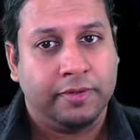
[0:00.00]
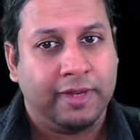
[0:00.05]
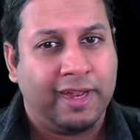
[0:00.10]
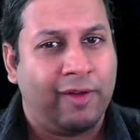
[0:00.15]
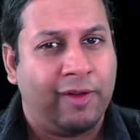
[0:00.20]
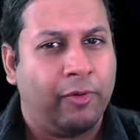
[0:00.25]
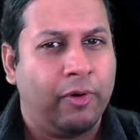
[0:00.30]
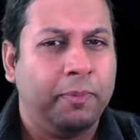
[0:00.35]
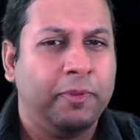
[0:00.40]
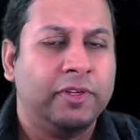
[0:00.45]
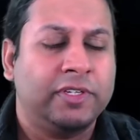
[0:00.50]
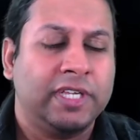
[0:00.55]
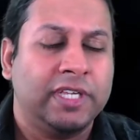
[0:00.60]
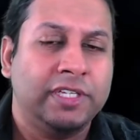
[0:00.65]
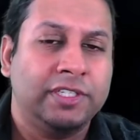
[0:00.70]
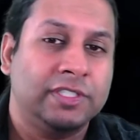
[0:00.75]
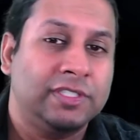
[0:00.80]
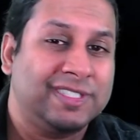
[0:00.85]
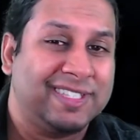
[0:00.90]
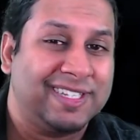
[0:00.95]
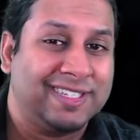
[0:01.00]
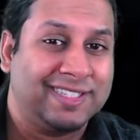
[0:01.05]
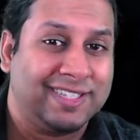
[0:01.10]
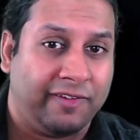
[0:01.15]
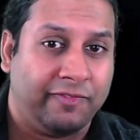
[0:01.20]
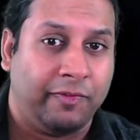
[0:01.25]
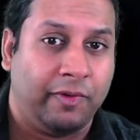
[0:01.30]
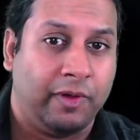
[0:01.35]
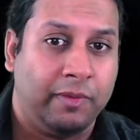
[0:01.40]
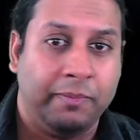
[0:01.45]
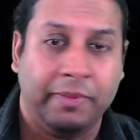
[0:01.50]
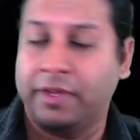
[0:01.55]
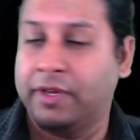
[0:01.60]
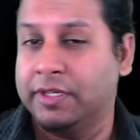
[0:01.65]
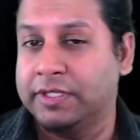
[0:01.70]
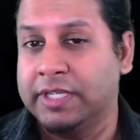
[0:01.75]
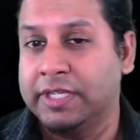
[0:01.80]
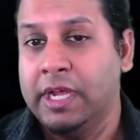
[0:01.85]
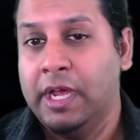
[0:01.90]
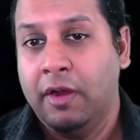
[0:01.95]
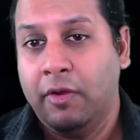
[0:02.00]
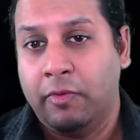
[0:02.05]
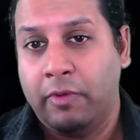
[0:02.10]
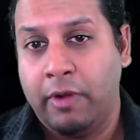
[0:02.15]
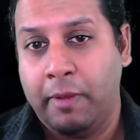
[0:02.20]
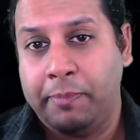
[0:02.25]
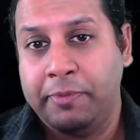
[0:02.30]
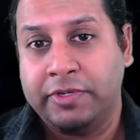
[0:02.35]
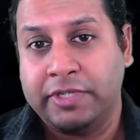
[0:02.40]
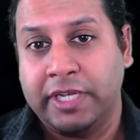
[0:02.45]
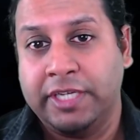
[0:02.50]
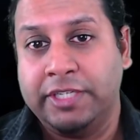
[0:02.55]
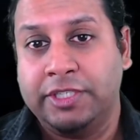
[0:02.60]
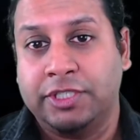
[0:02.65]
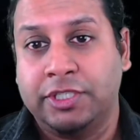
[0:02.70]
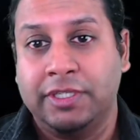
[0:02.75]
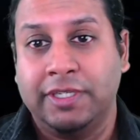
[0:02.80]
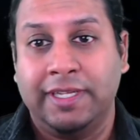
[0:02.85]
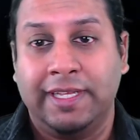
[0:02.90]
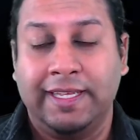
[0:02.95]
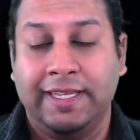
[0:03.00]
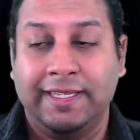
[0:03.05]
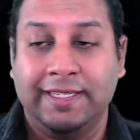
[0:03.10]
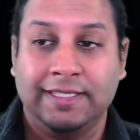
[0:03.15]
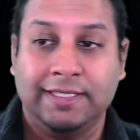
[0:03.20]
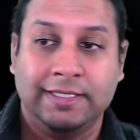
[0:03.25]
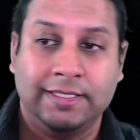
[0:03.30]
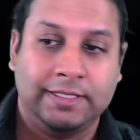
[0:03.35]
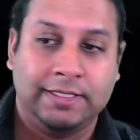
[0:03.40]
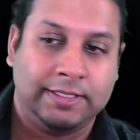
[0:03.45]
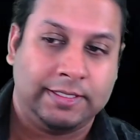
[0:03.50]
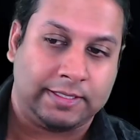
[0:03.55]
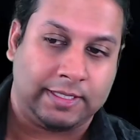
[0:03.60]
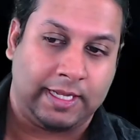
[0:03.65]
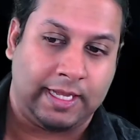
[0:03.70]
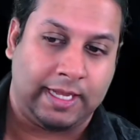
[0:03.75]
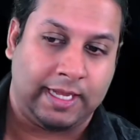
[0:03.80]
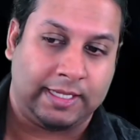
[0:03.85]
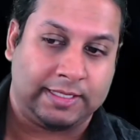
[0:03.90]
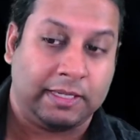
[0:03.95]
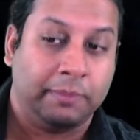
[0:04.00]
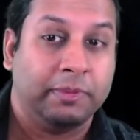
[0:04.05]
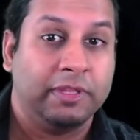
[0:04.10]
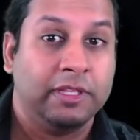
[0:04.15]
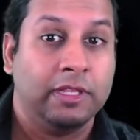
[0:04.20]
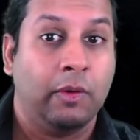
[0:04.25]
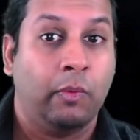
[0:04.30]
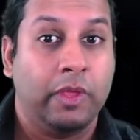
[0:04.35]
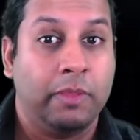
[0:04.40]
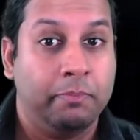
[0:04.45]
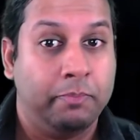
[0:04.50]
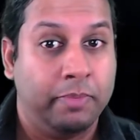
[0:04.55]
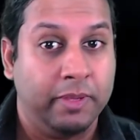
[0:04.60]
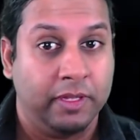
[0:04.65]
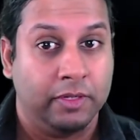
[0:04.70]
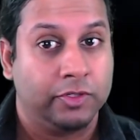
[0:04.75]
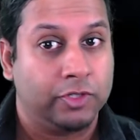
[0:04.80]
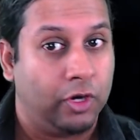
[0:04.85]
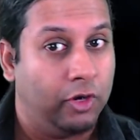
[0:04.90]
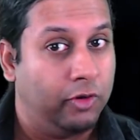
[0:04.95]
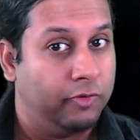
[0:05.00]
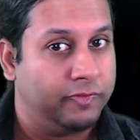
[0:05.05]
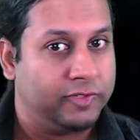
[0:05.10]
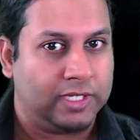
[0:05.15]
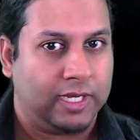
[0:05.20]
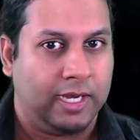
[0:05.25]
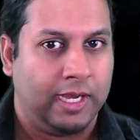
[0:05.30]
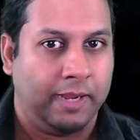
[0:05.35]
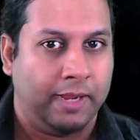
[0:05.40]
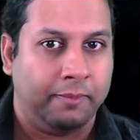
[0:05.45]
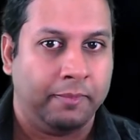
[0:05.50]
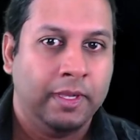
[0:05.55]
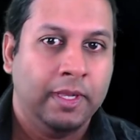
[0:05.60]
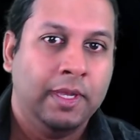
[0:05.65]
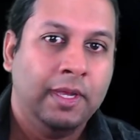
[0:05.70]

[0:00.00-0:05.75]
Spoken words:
Now, reputation's a tough one because reputation is something that we build over time.